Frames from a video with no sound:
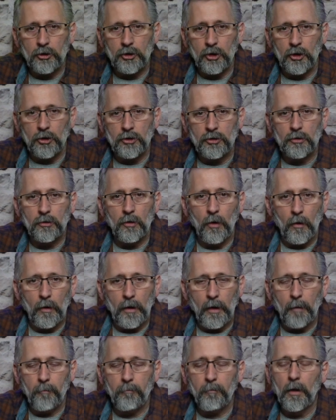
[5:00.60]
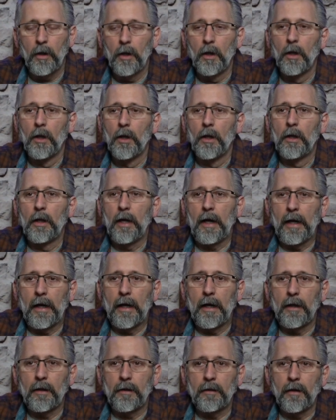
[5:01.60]
church growing up,
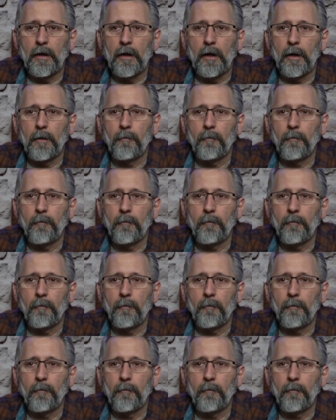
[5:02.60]
and there's